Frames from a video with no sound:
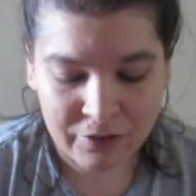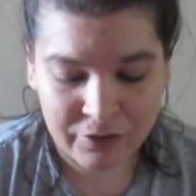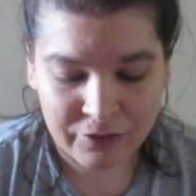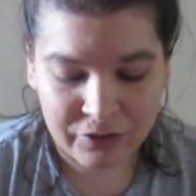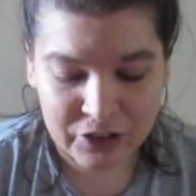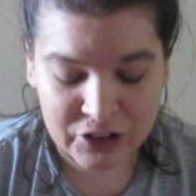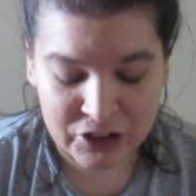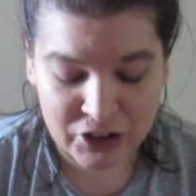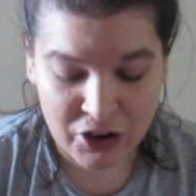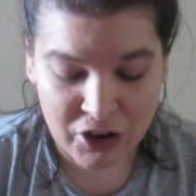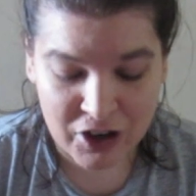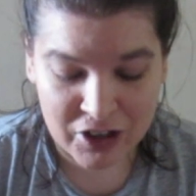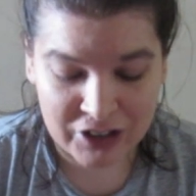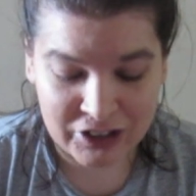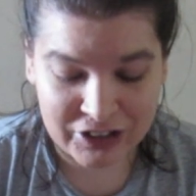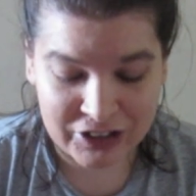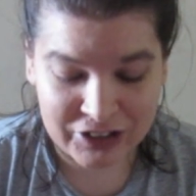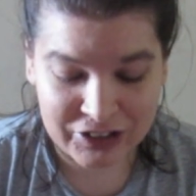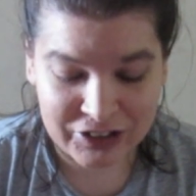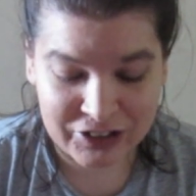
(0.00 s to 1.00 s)
for
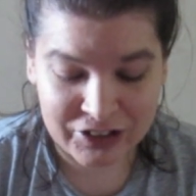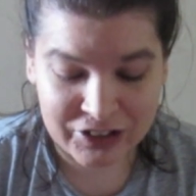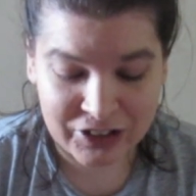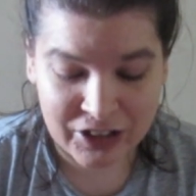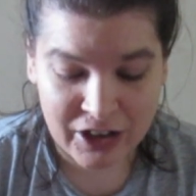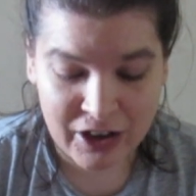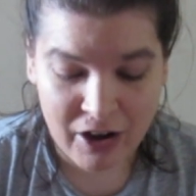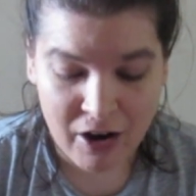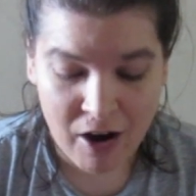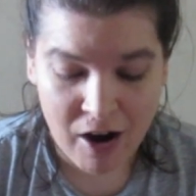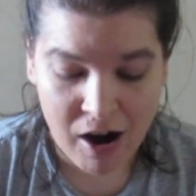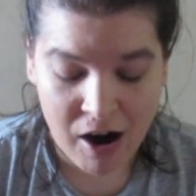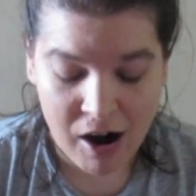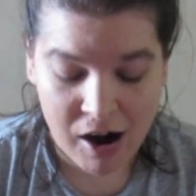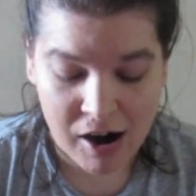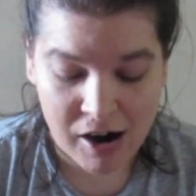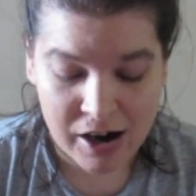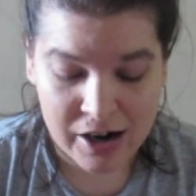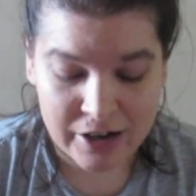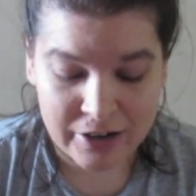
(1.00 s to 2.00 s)
starters,
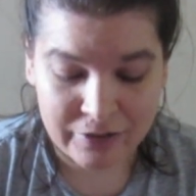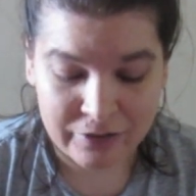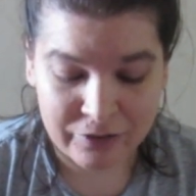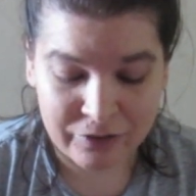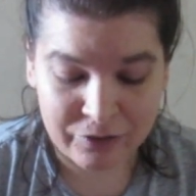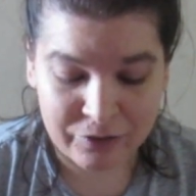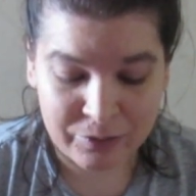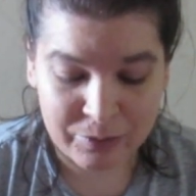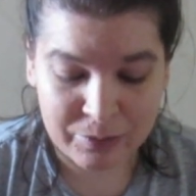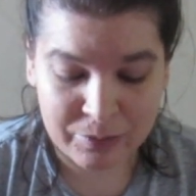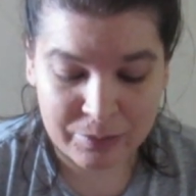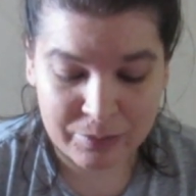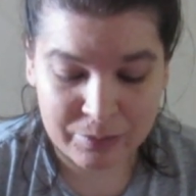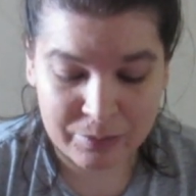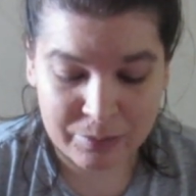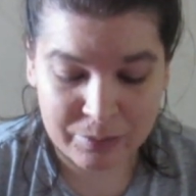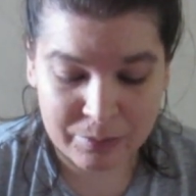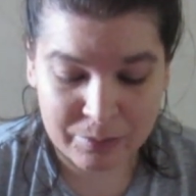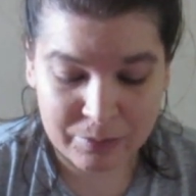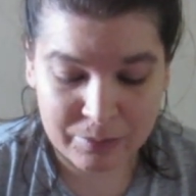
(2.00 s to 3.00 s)
I've
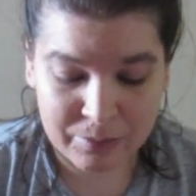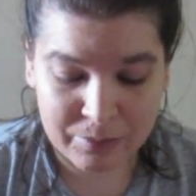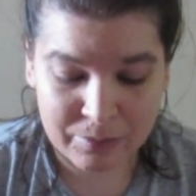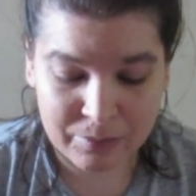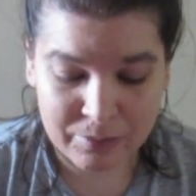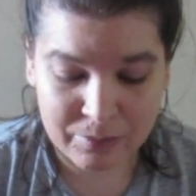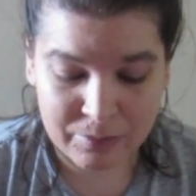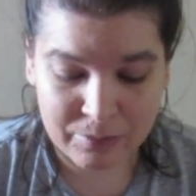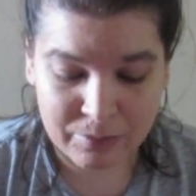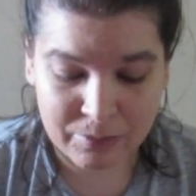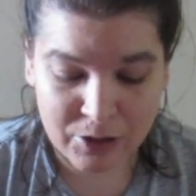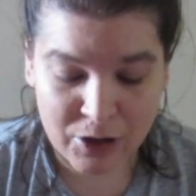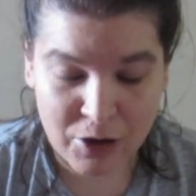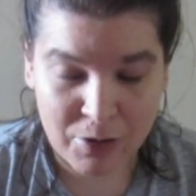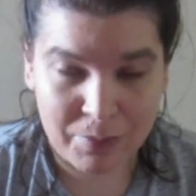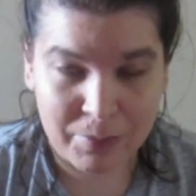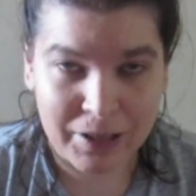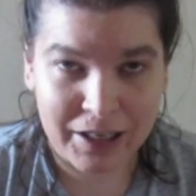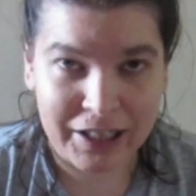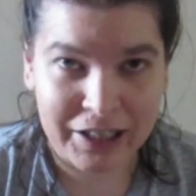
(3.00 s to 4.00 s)

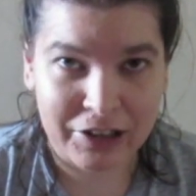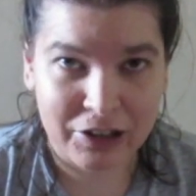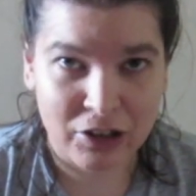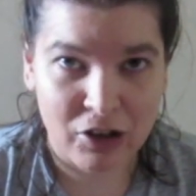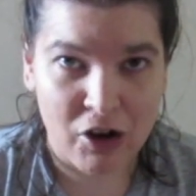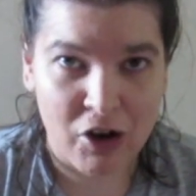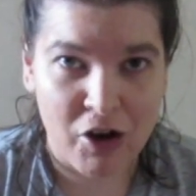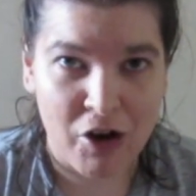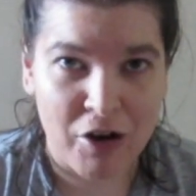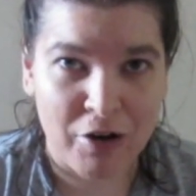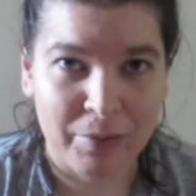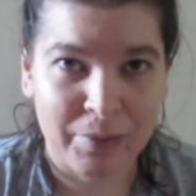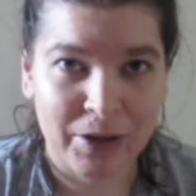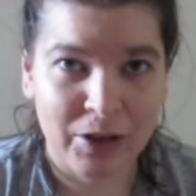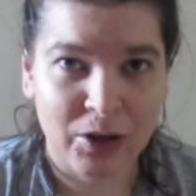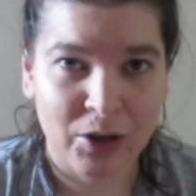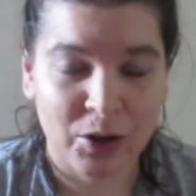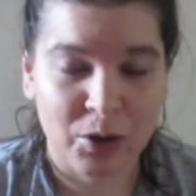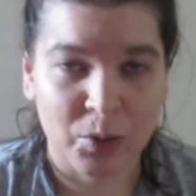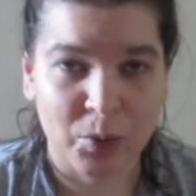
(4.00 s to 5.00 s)
got my alarm
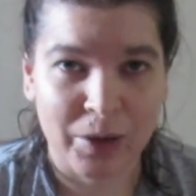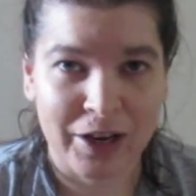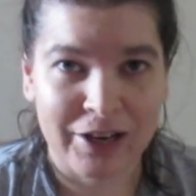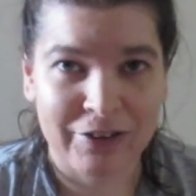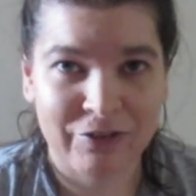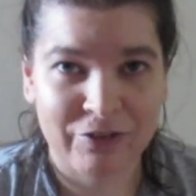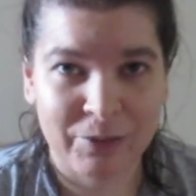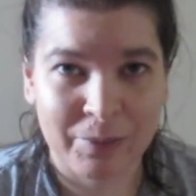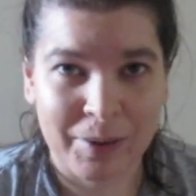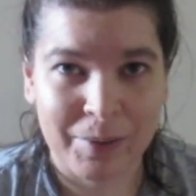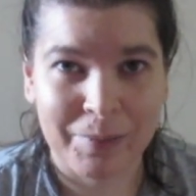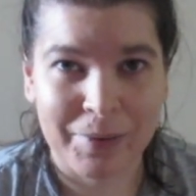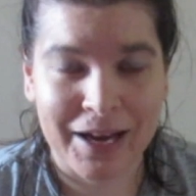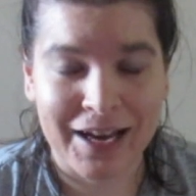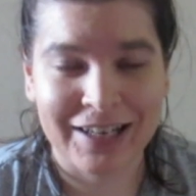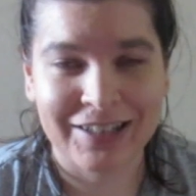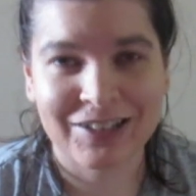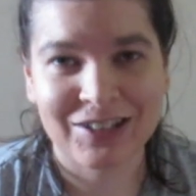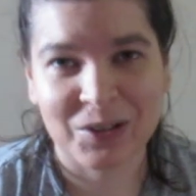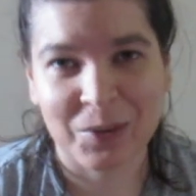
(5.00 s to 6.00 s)
away from my
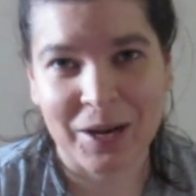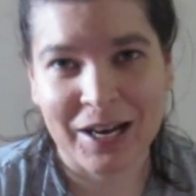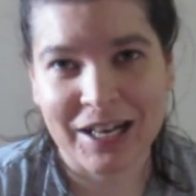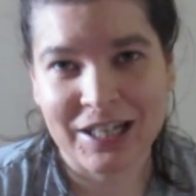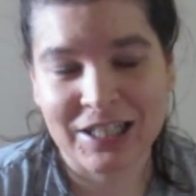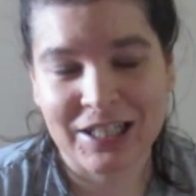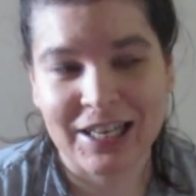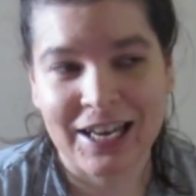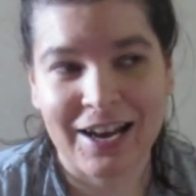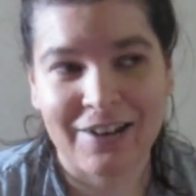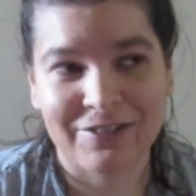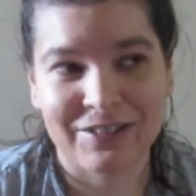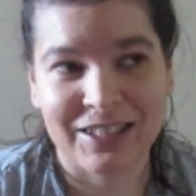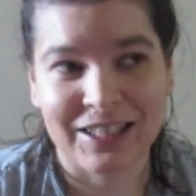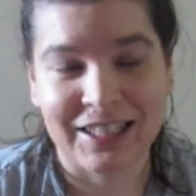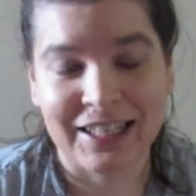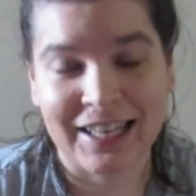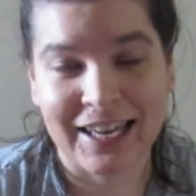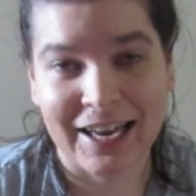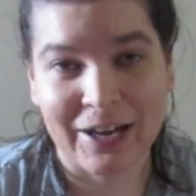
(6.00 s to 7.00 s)
bed, so I actually have to
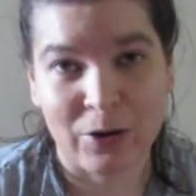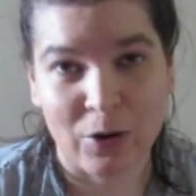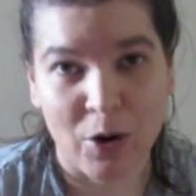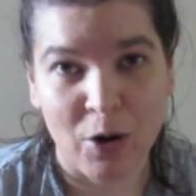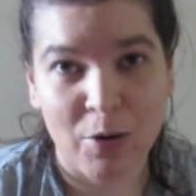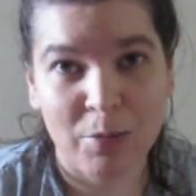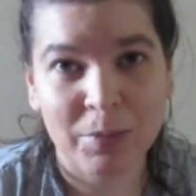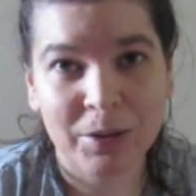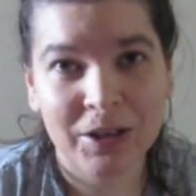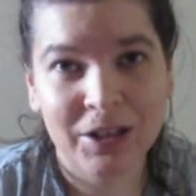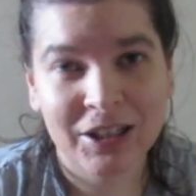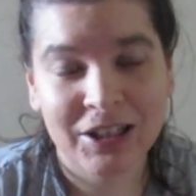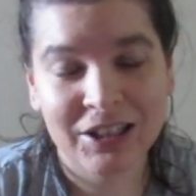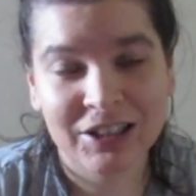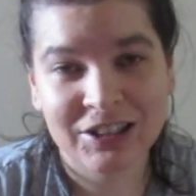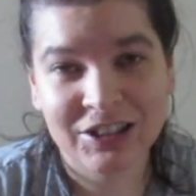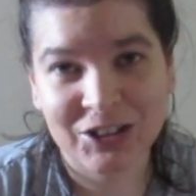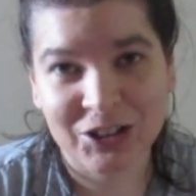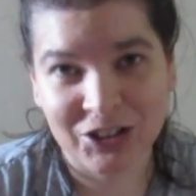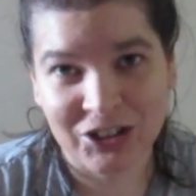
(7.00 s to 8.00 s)
get up
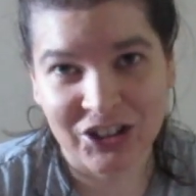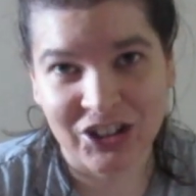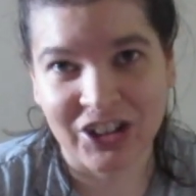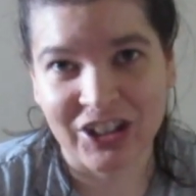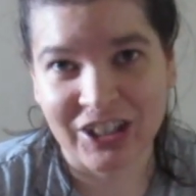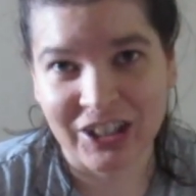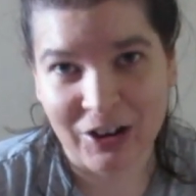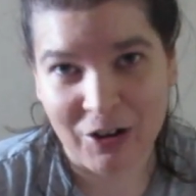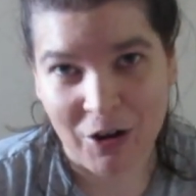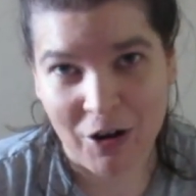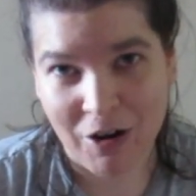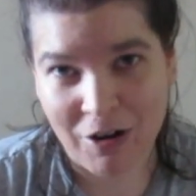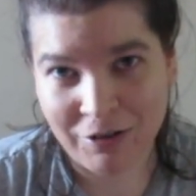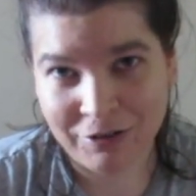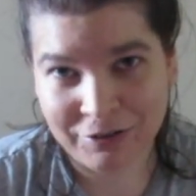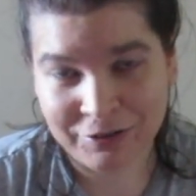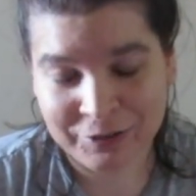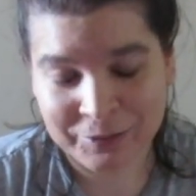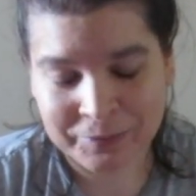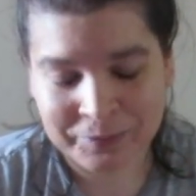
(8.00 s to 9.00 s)
to turn it
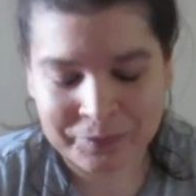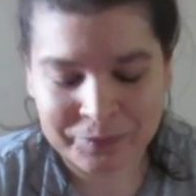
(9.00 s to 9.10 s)
off.